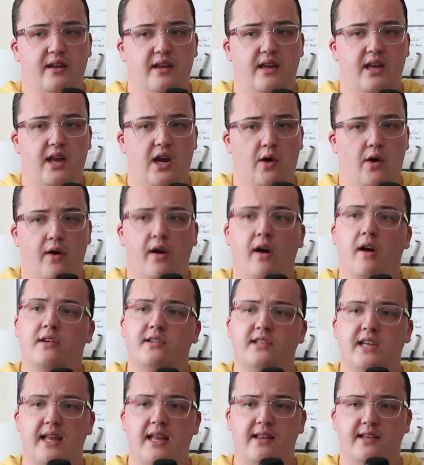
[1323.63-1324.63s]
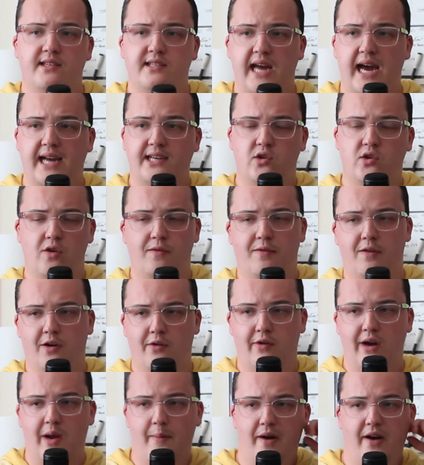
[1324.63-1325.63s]
you know, her seeing the statue of her
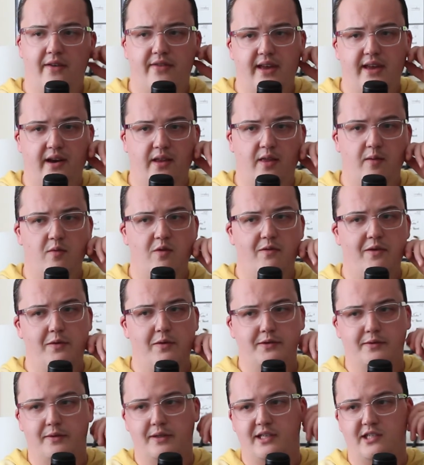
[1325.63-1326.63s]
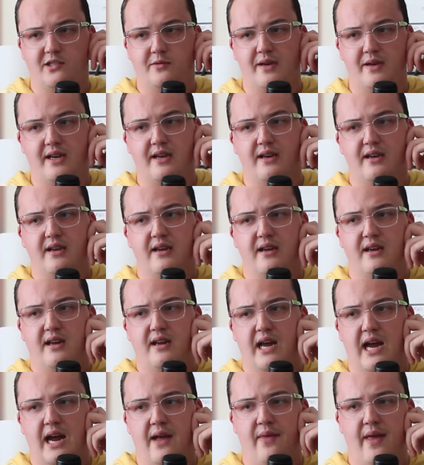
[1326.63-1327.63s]
grandma at the end of the movie was really sweet.
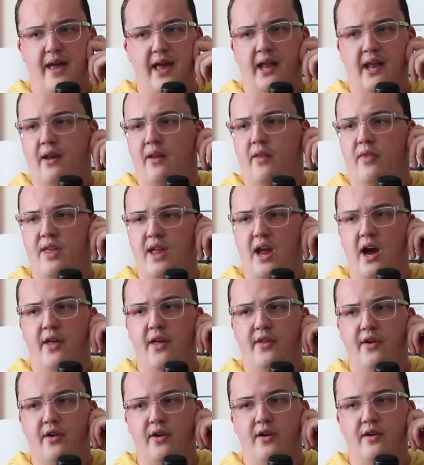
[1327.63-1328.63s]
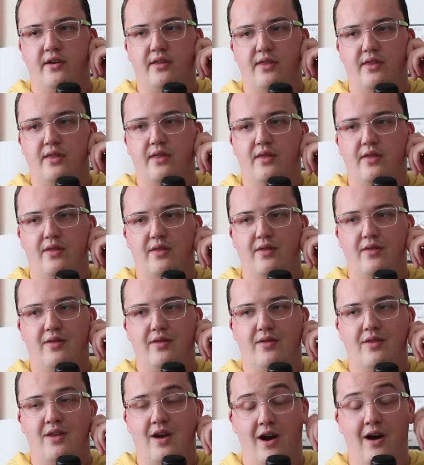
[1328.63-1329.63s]
And then the other
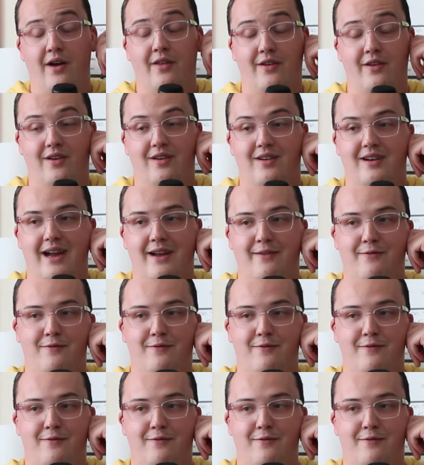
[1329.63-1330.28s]
I